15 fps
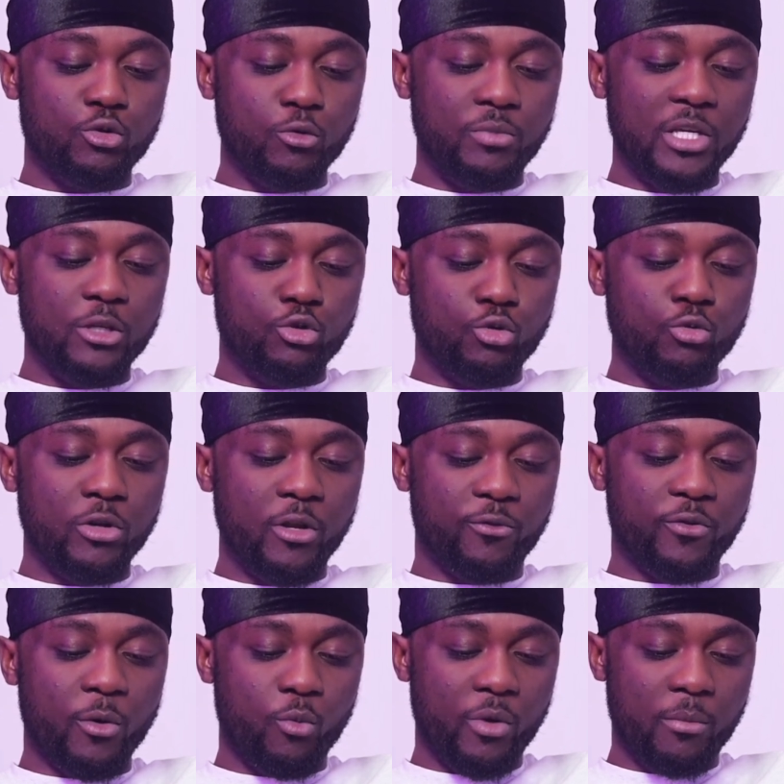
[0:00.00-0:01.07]
to be two
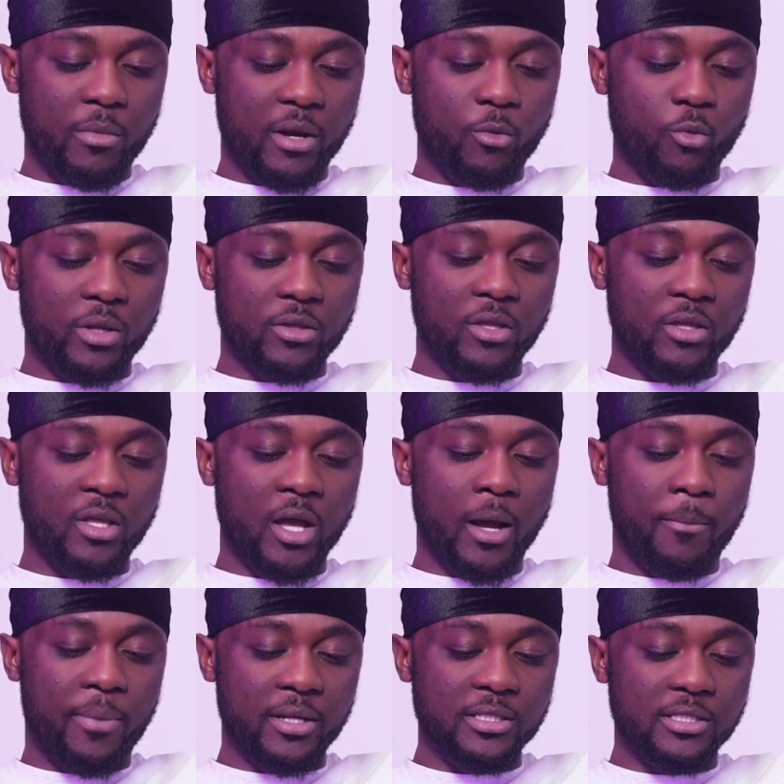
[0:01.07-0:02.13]
different women with their
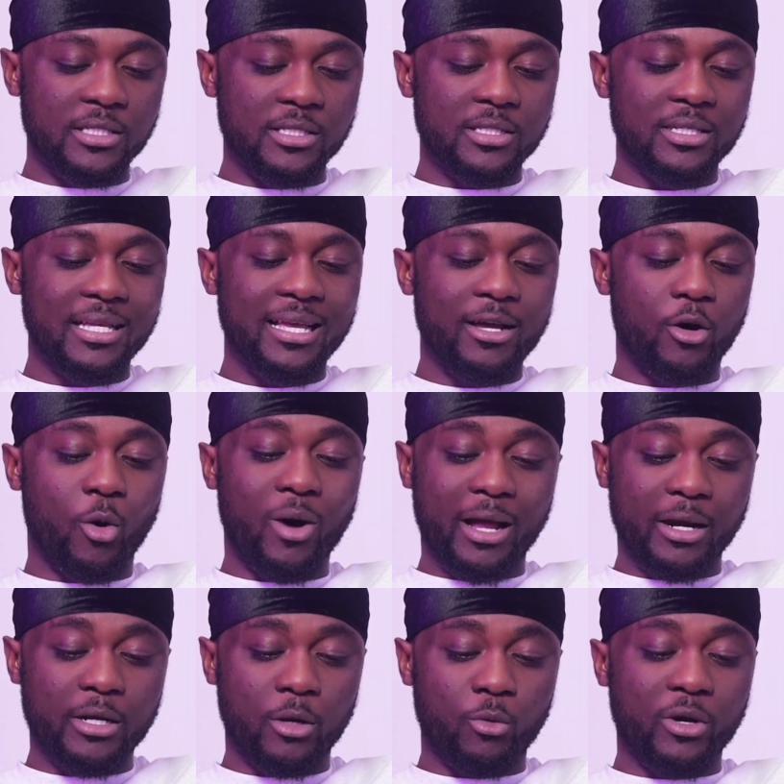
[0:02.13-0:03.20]
panties or
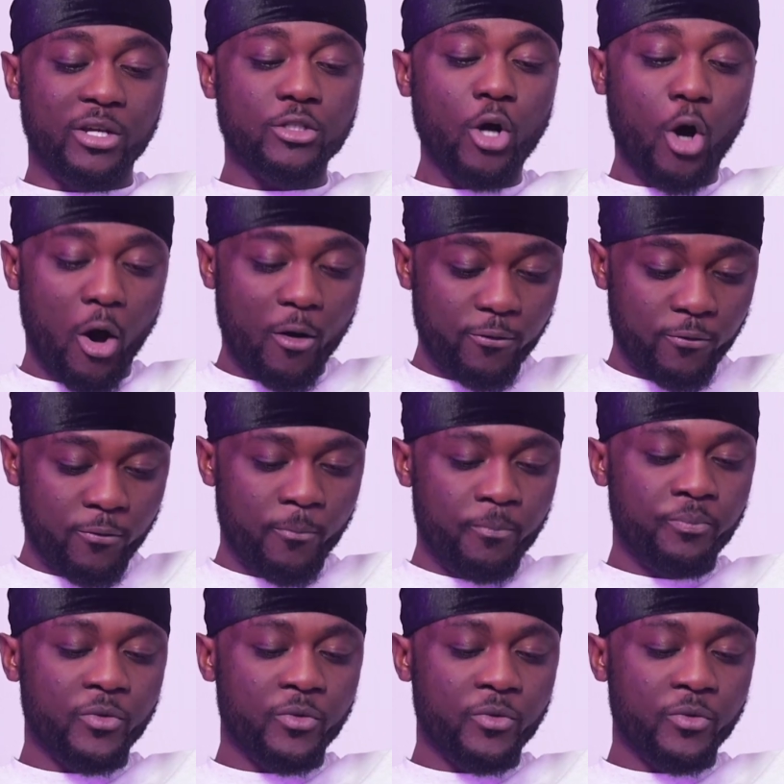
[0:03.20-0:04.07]
underwears off